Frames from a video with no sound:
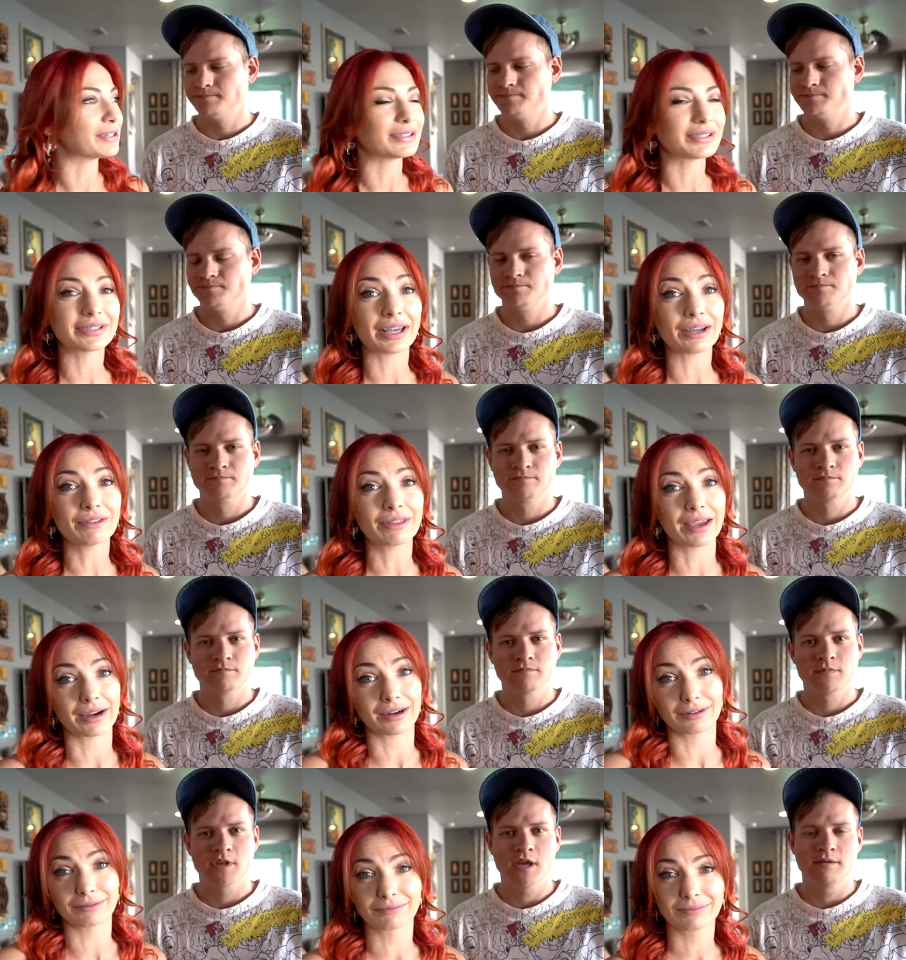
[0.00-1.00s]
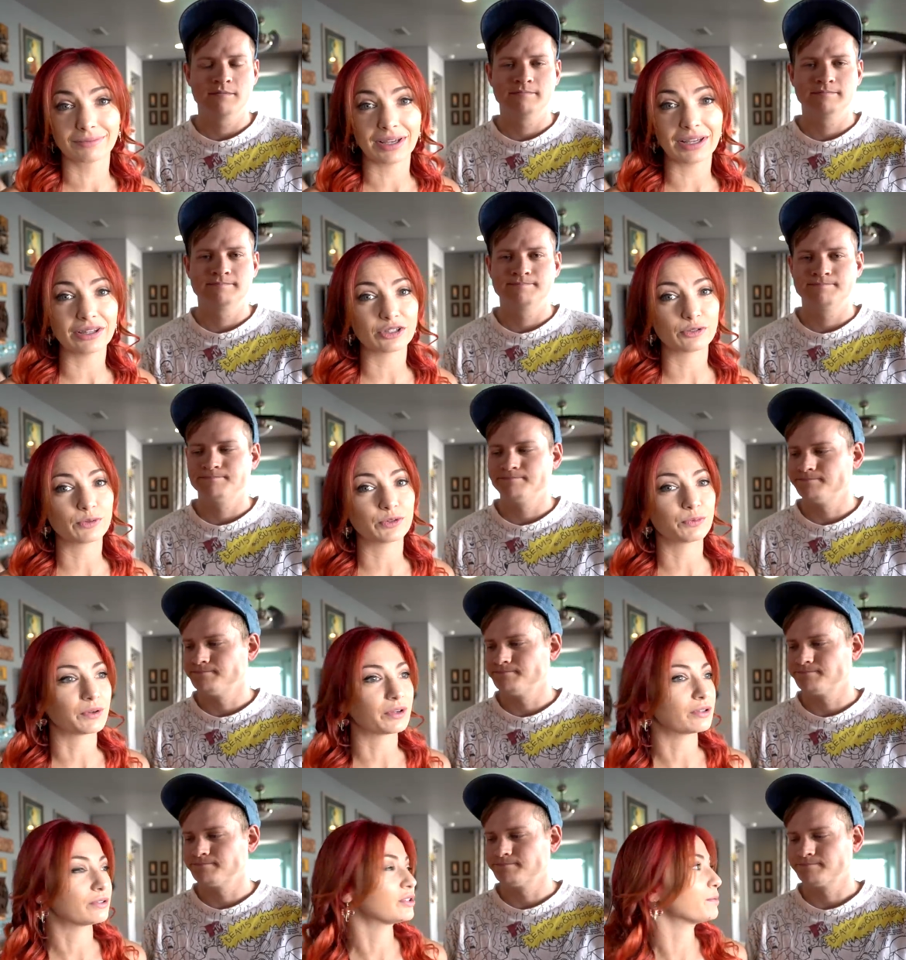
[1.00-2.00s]
Speaker 1: else is out there. Yeah. And this was one of
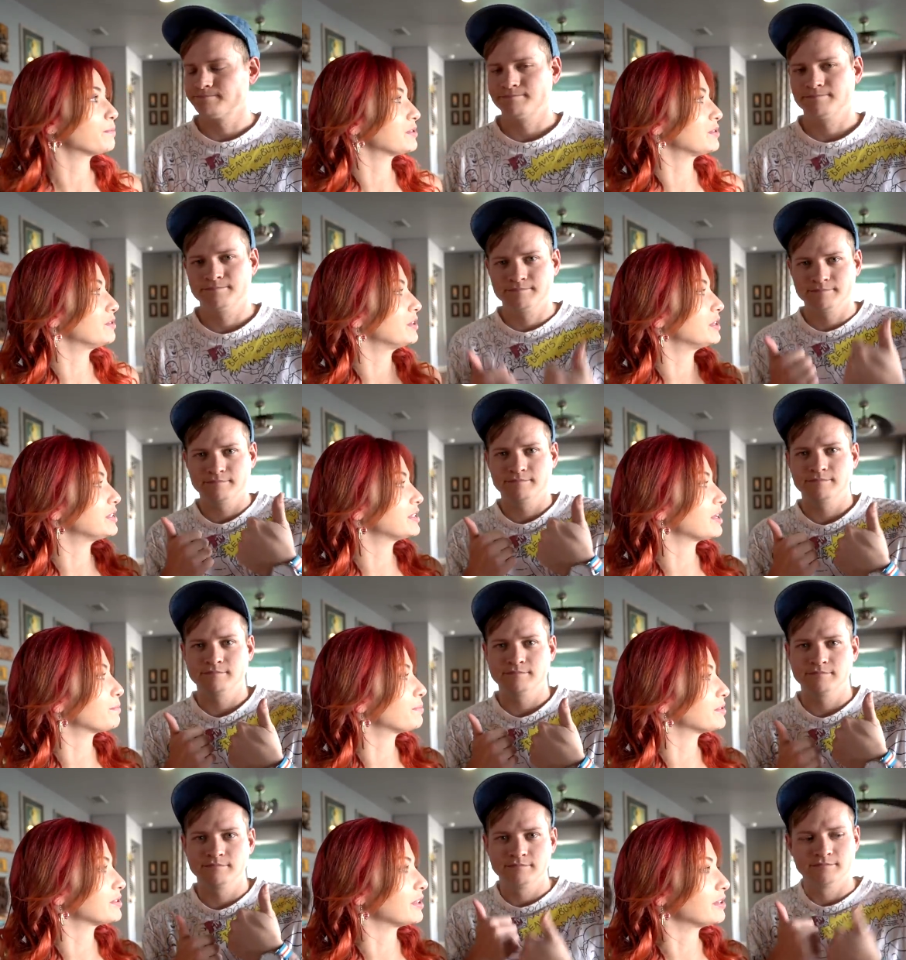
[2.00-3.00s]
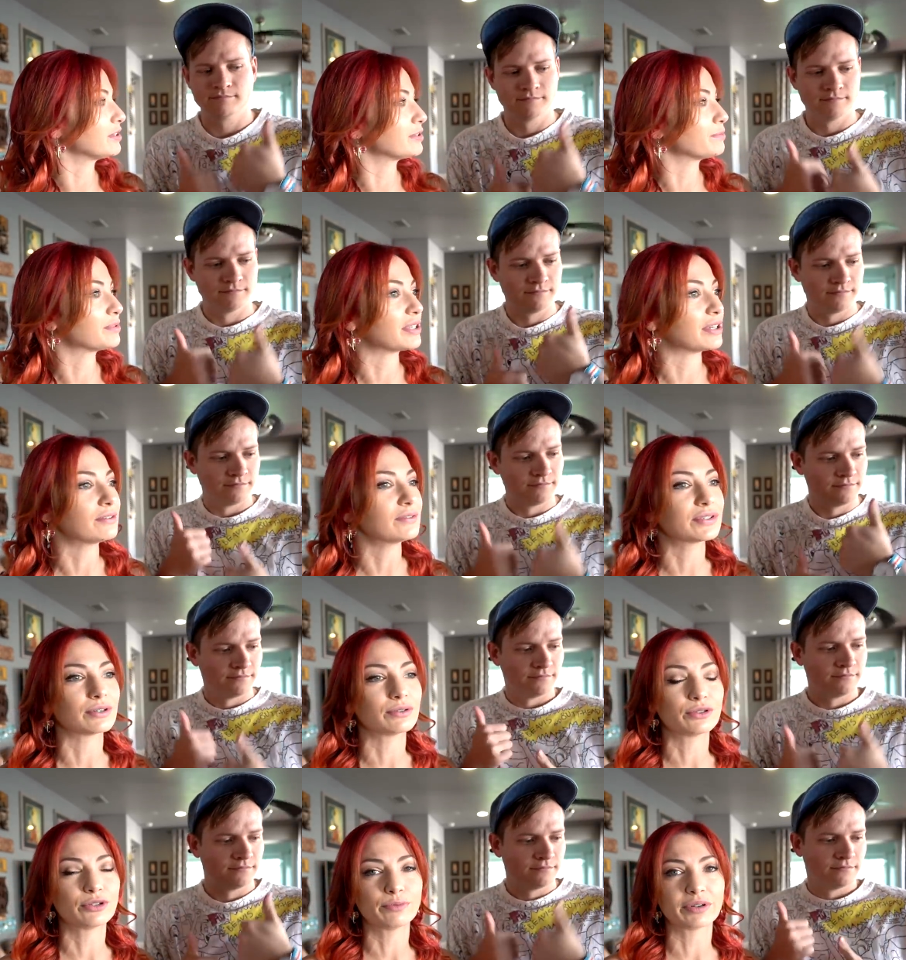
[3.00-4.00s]
those opportunities that presented themselves. So
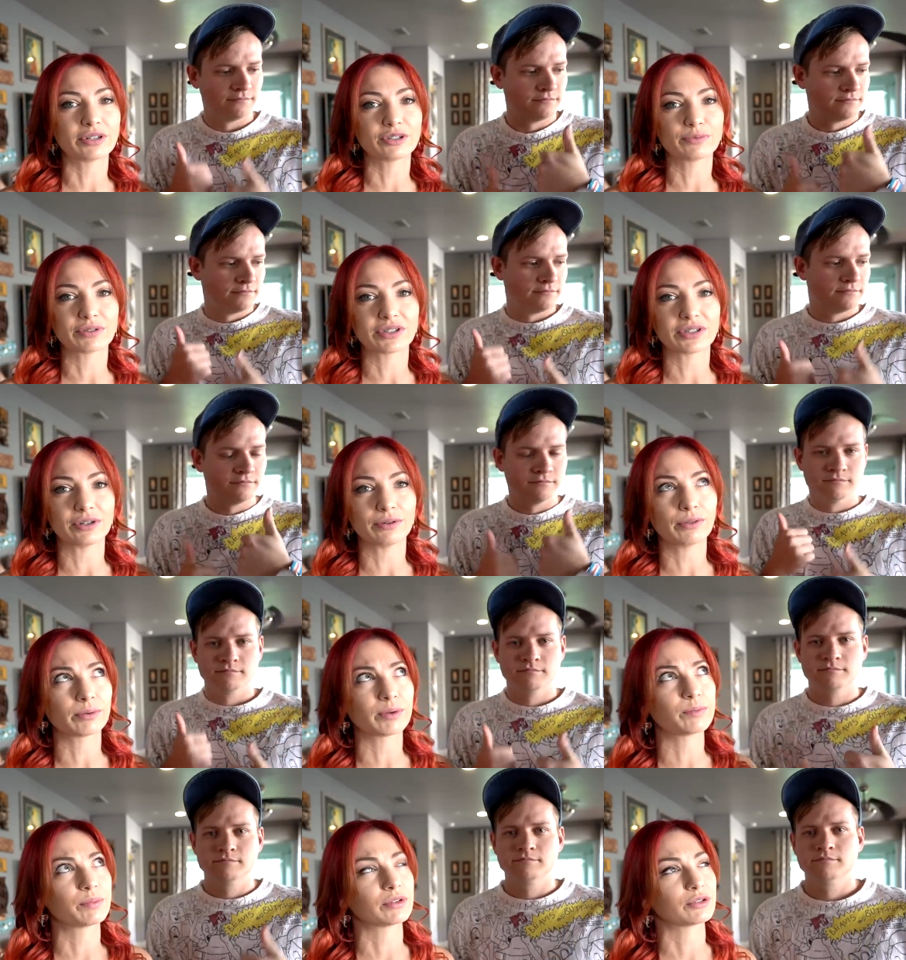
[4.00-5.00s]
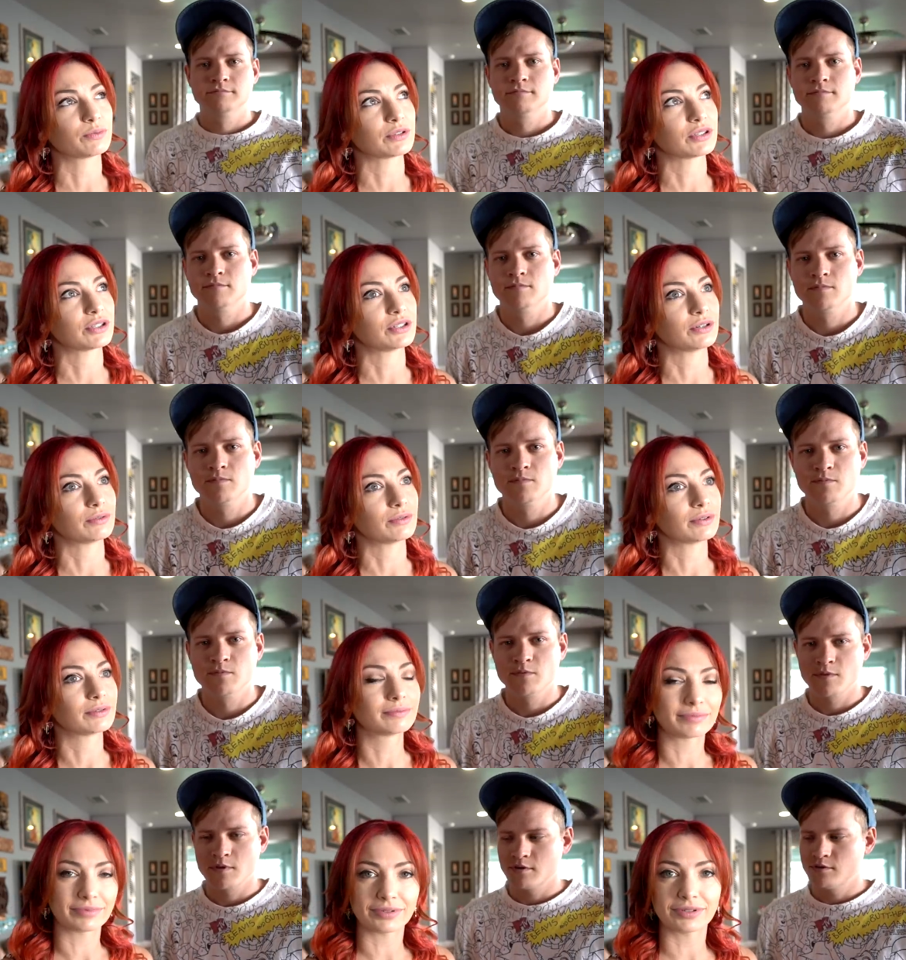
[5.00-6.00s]
two birds, one stone, three birds, one stone.
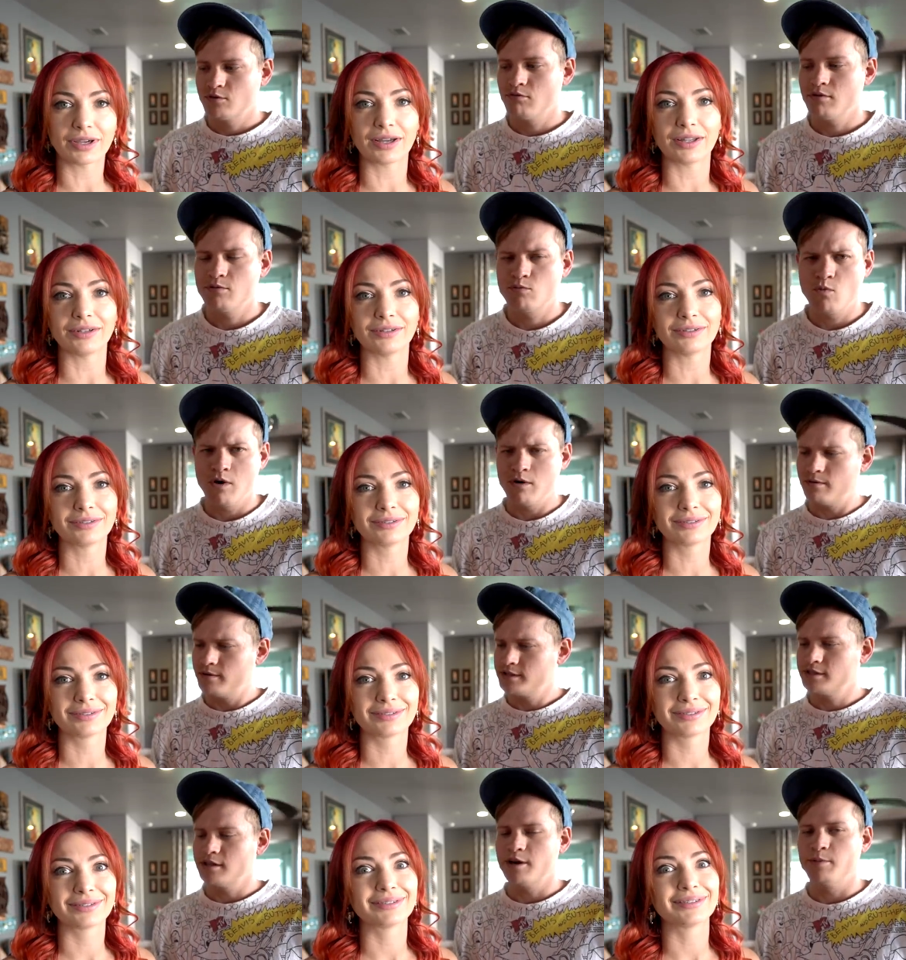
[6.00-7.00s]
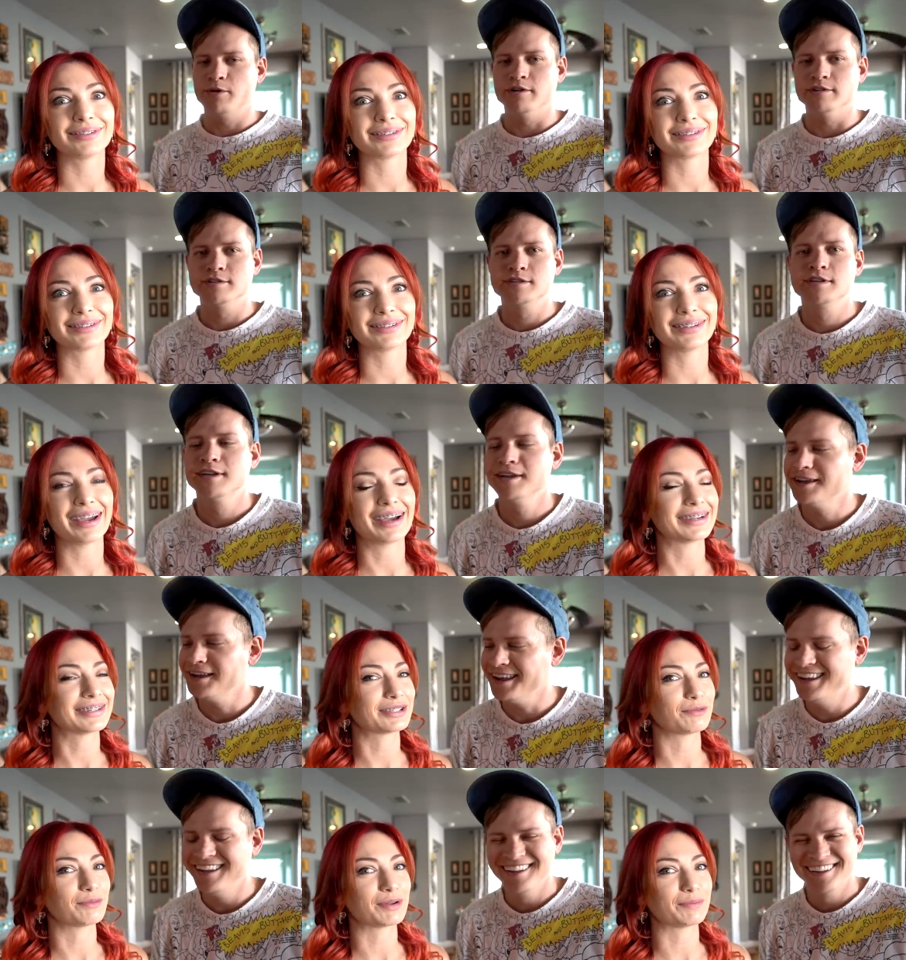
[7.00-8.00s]
Speaker 2: Done. Whoa, that's a lot of birds.
Speaker 1: Yeah,
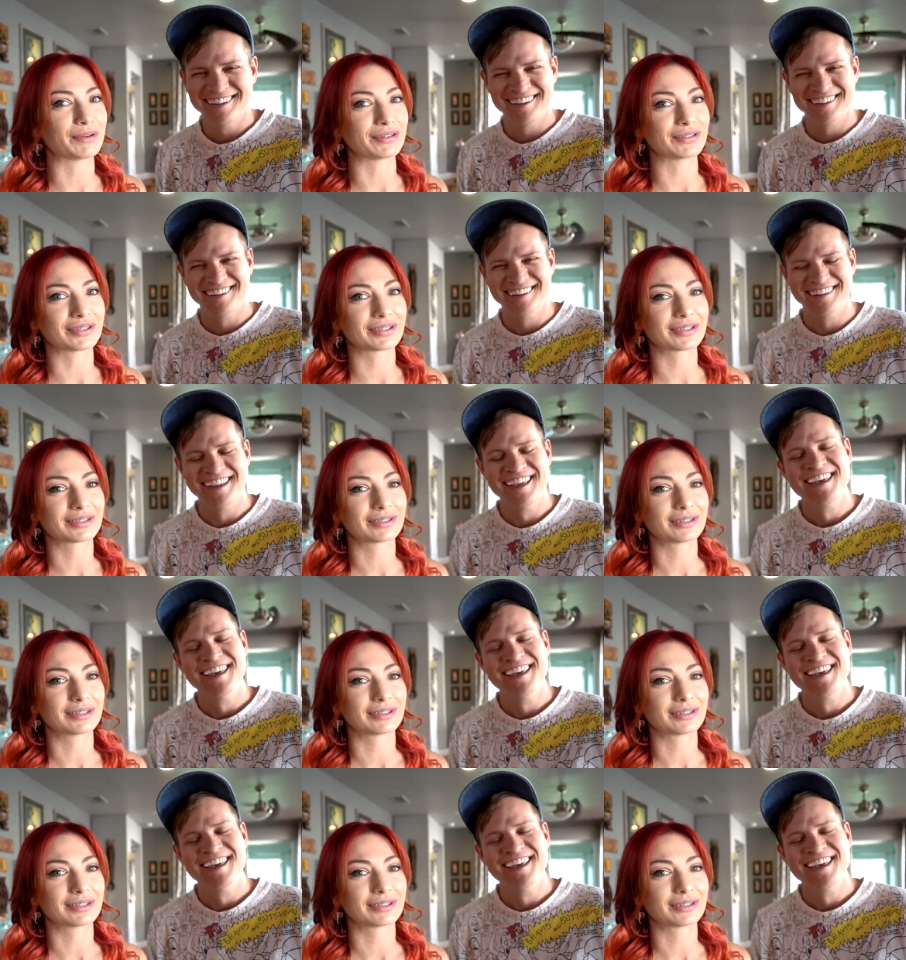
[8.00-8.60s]
so many birds.